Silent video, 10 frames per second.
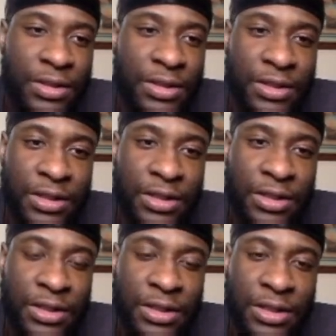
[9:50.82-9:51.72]

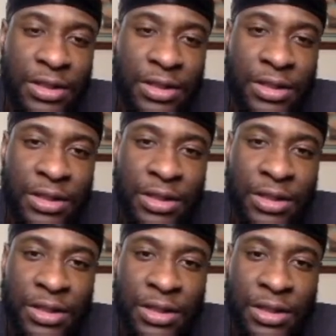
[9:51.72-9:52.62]
Nobody speaks.